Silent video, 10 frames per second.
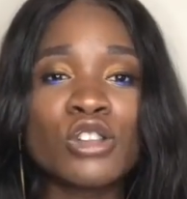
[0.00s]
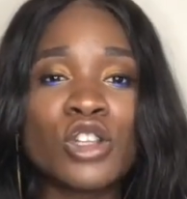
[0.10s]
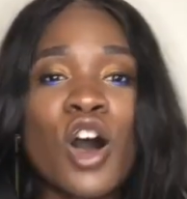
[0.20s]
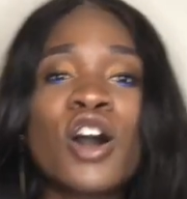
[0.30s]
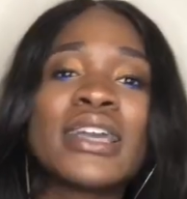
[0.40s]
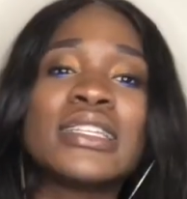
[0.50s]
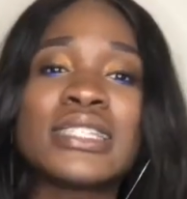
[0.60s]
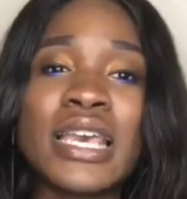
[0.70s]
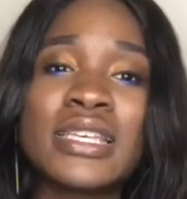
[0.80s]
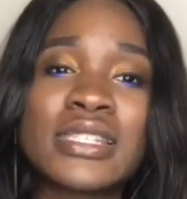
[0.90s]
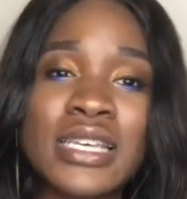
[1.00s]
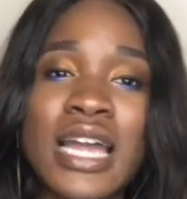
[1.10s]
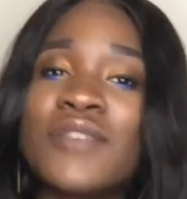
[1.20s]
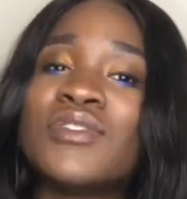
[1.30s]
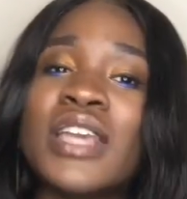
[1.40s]
long it takes to
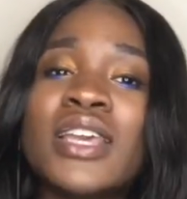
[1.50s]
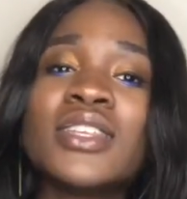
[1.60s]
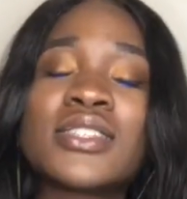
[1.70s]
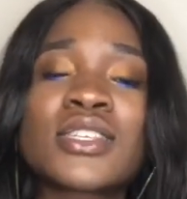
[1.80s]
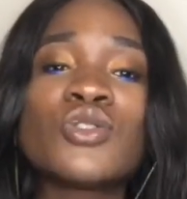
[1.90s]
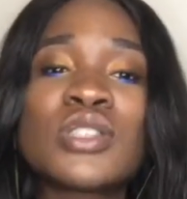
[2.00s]
kind of gain the skill